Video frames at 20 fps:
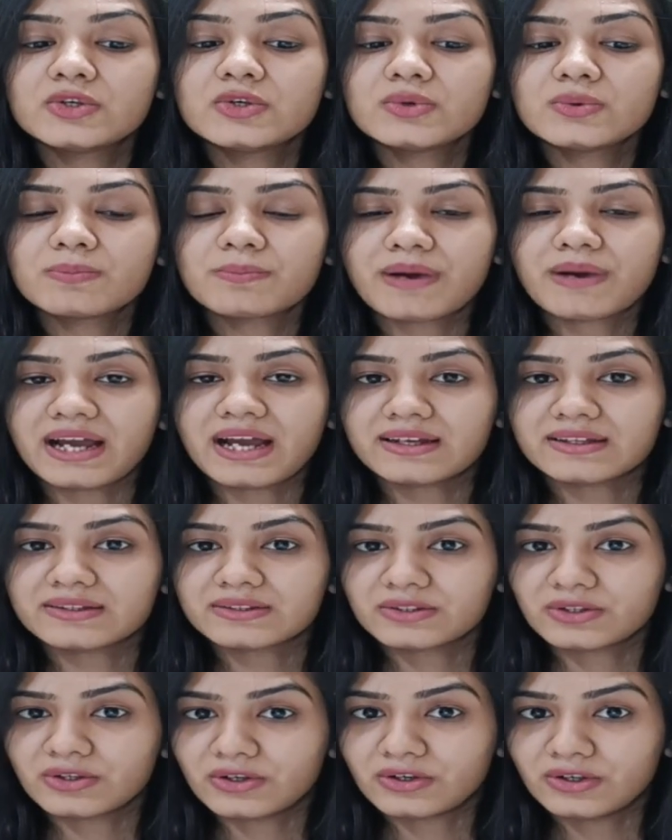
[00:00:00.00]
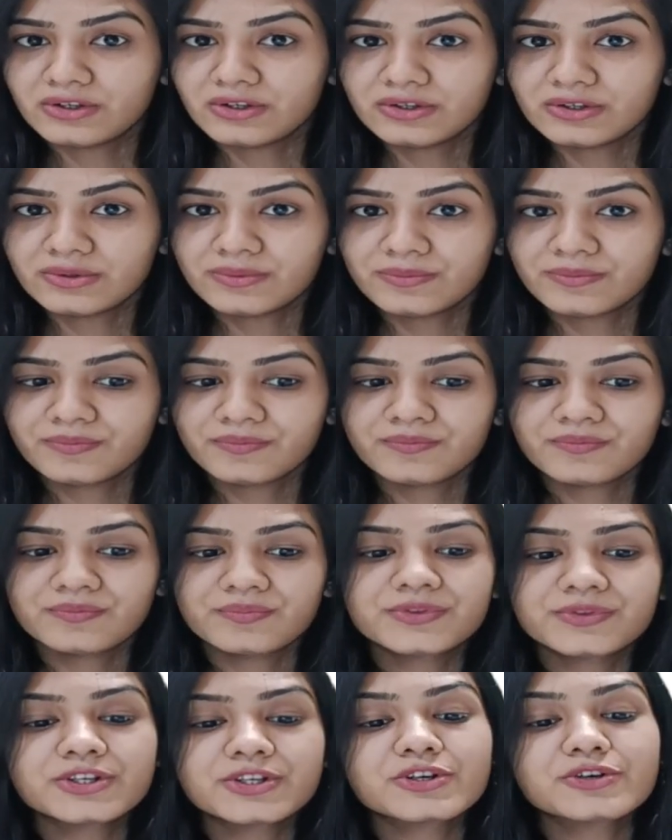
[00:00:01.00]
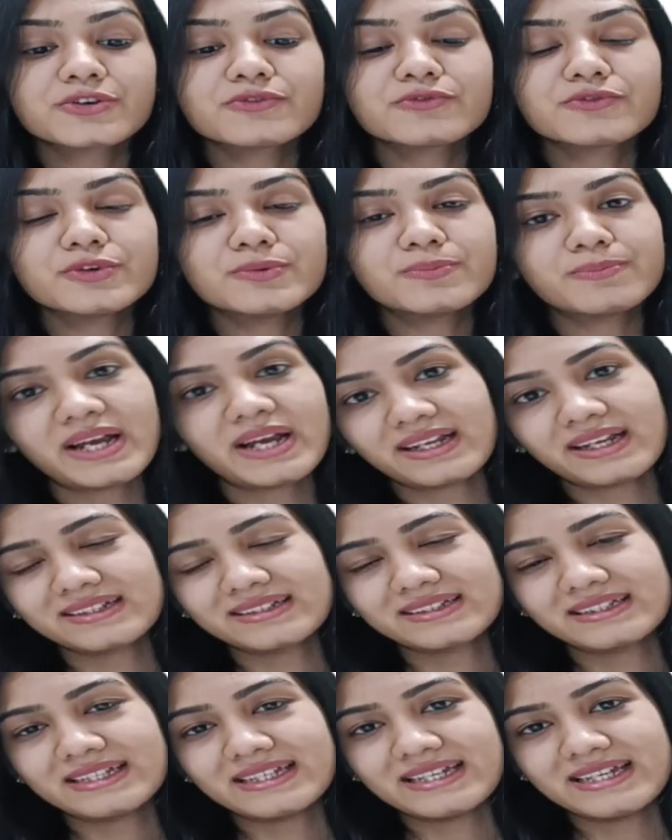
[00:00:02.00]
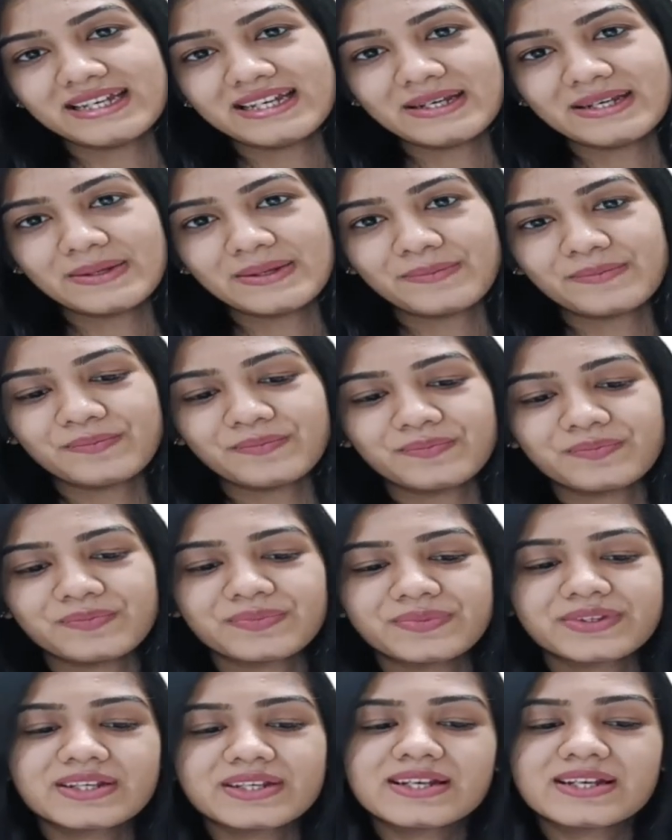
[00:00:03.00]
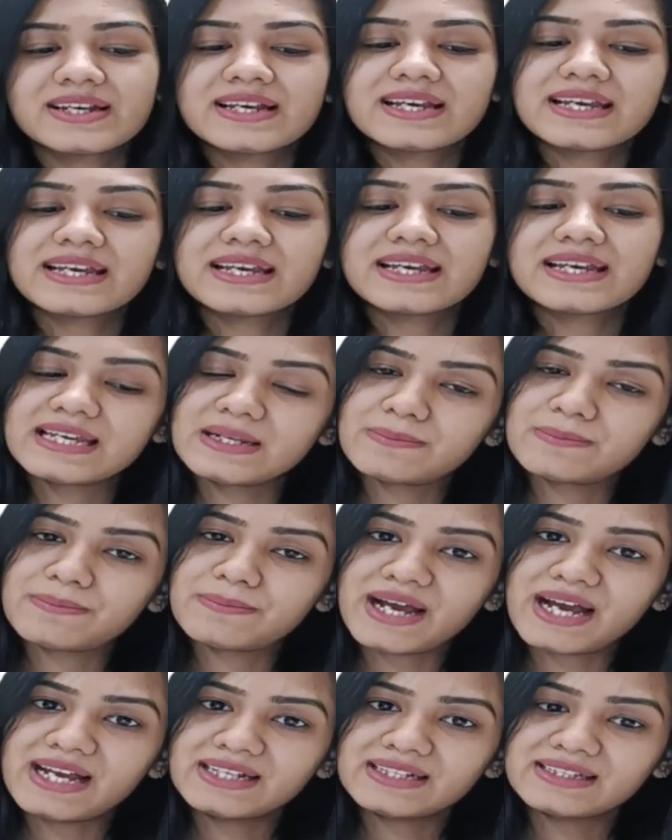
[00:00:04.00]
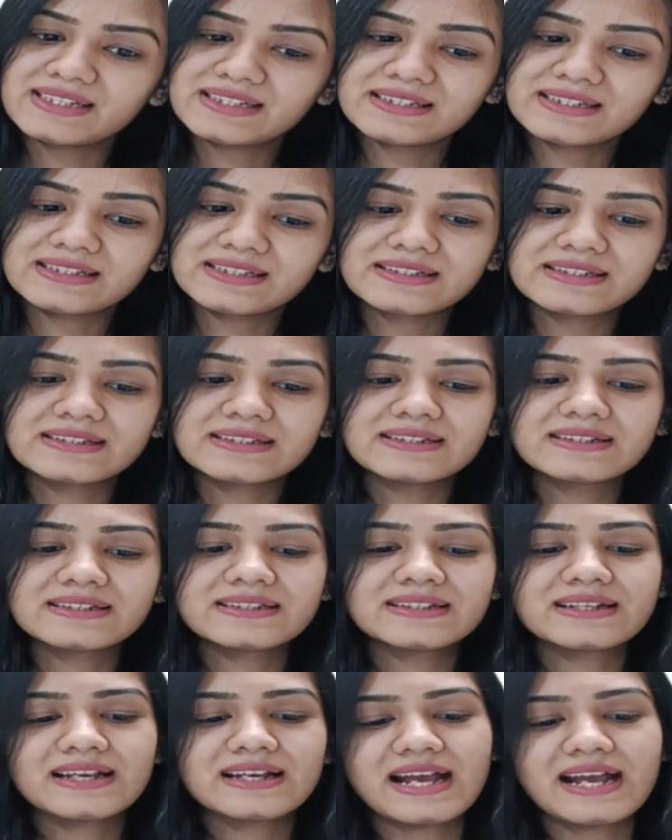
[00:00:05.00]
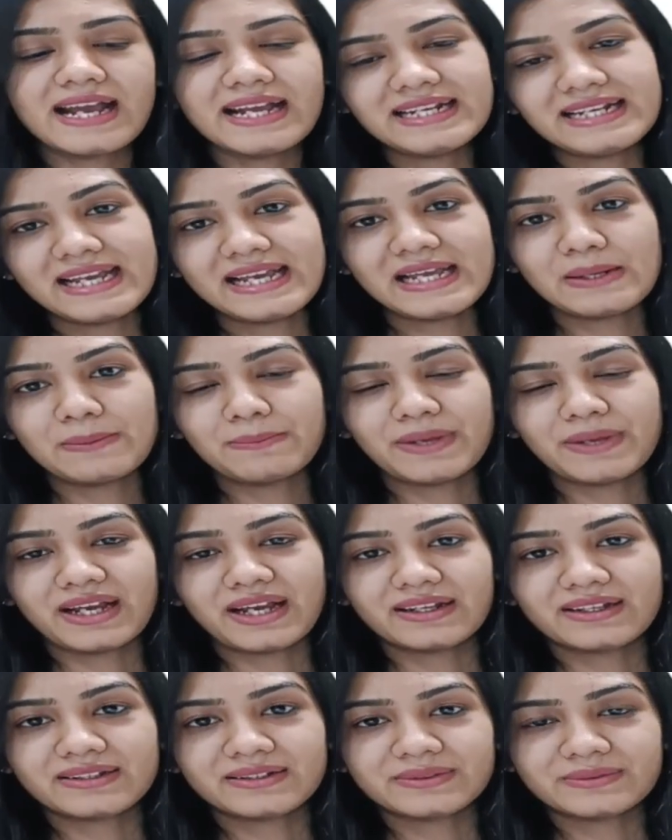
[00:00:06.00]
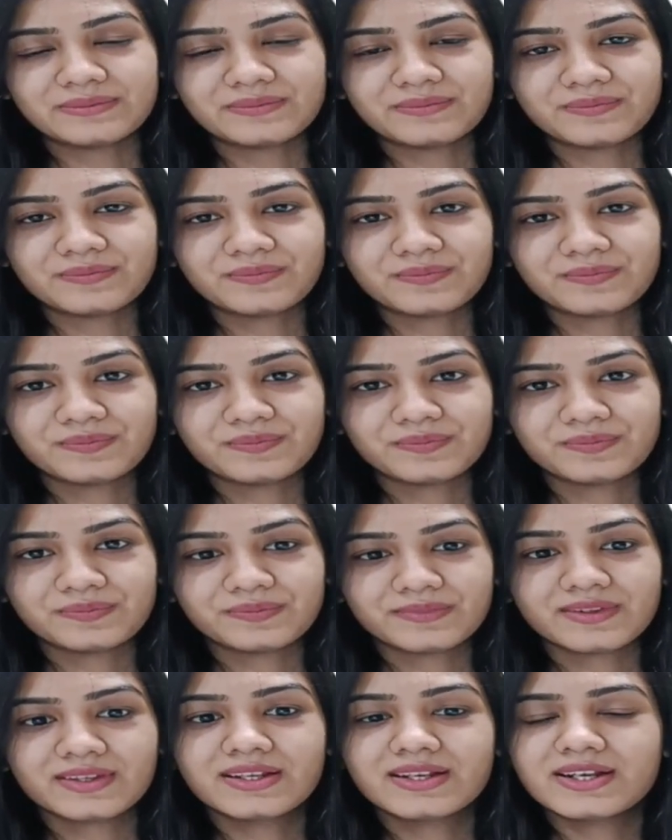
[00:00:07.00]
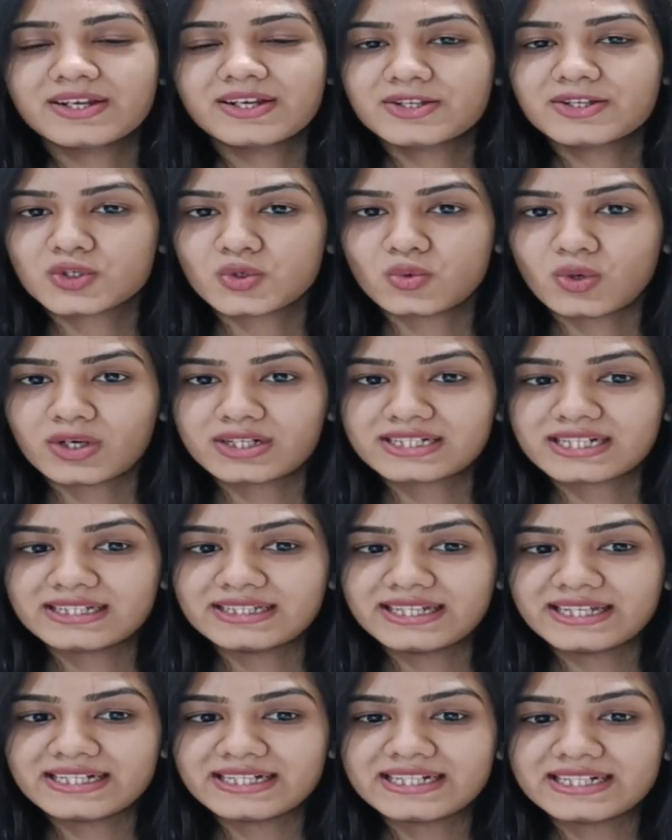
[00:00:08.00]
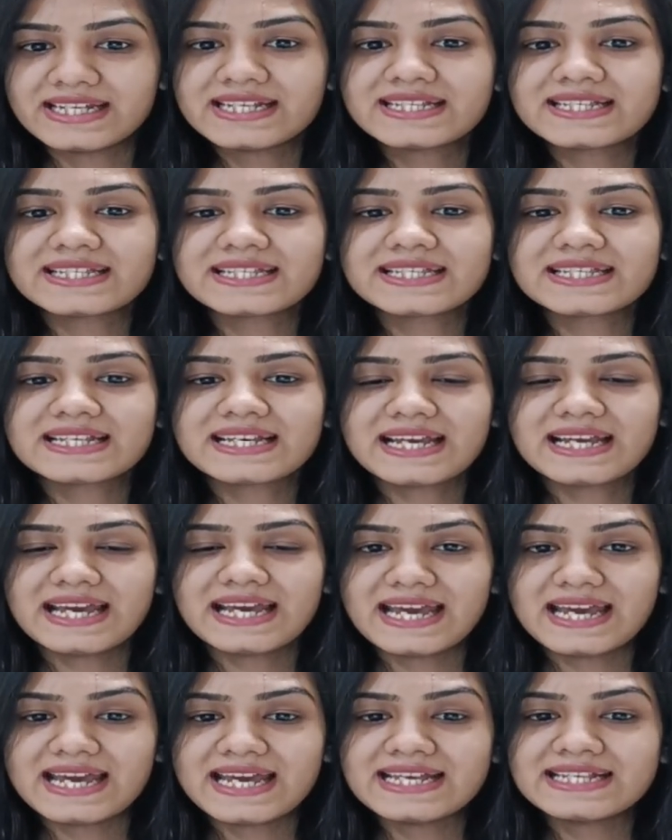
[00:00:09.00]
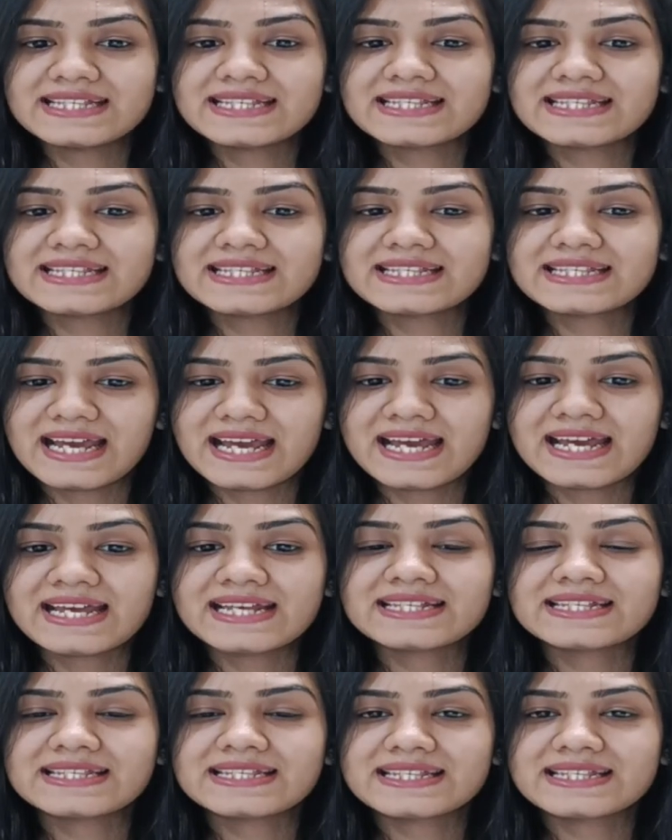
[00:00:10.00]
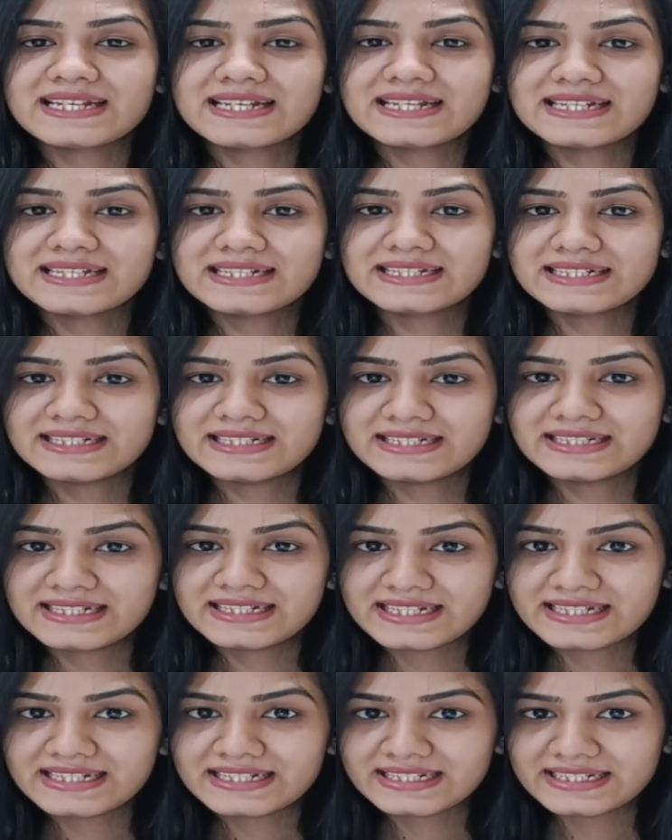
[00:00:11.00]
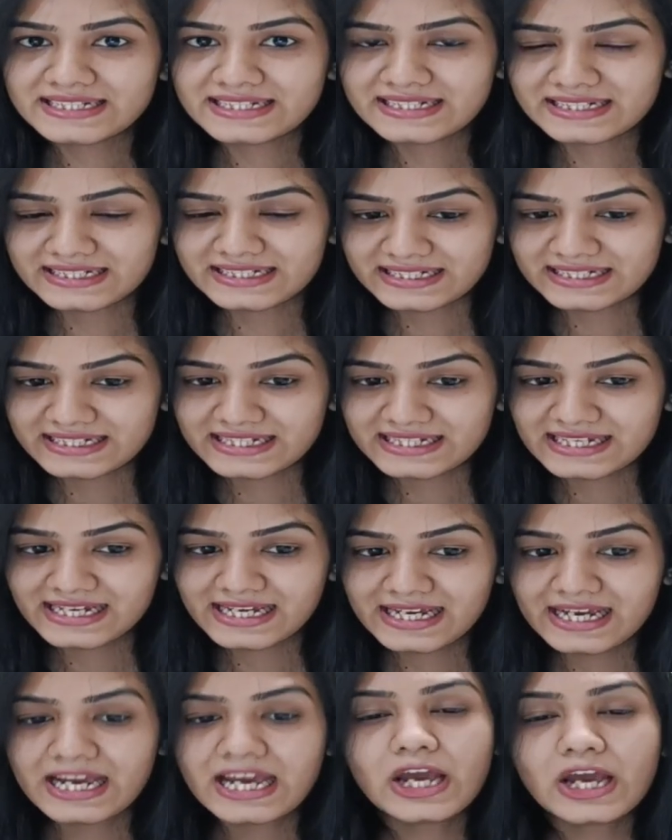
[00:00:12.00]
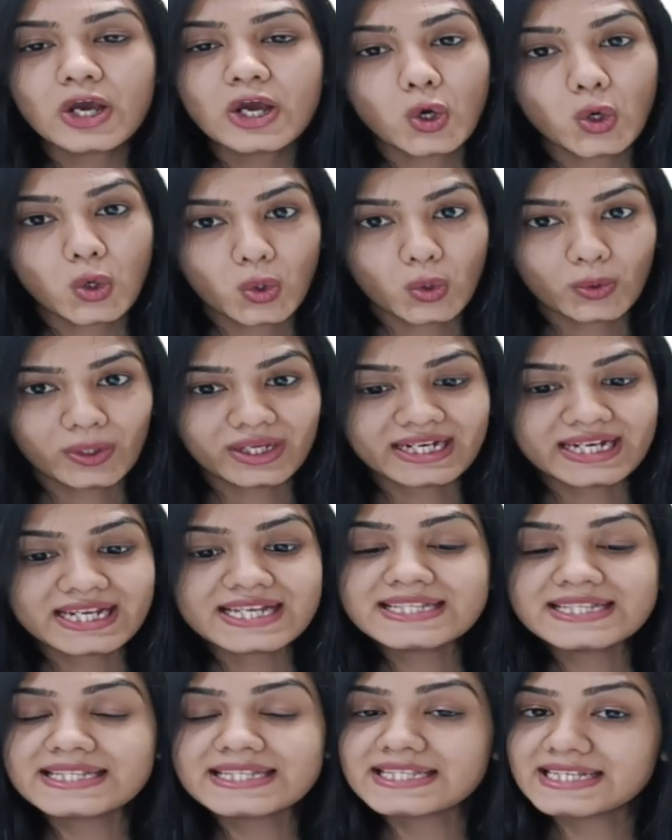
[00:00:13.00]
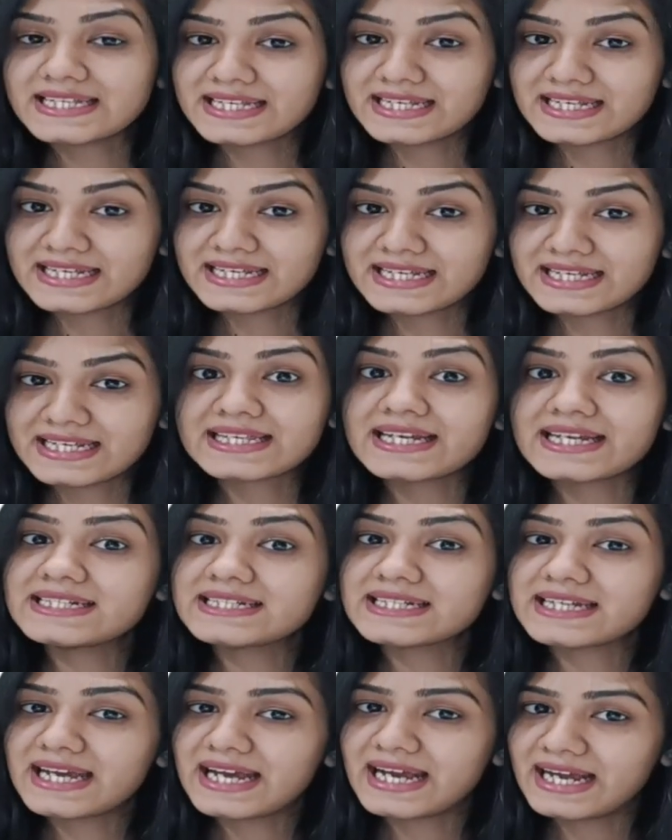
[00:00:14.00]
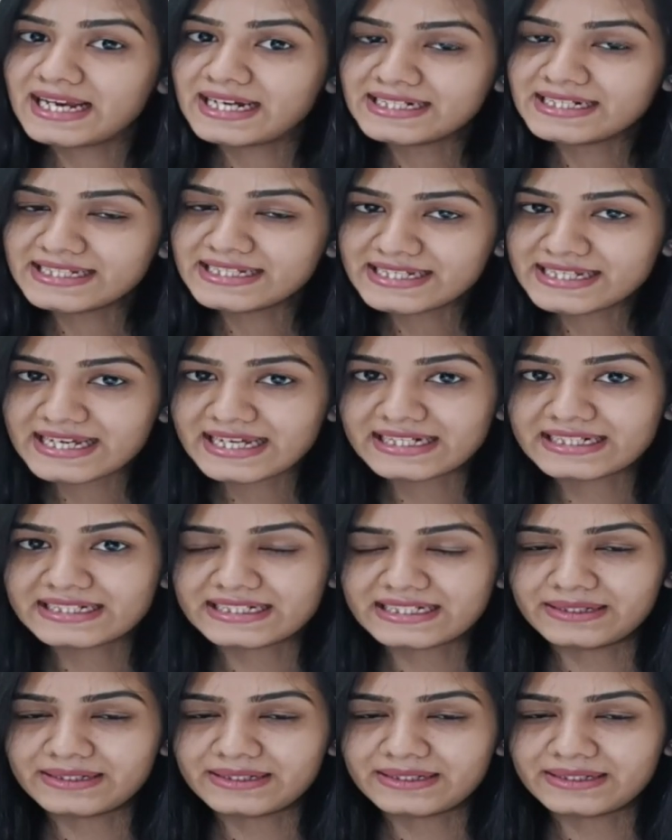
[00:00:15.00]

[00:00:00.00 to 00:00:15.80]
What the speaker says: partons, vous partez, il part, and elle part. So what are the endings? S, S, T, T, T, ONS, EZ, and ENT.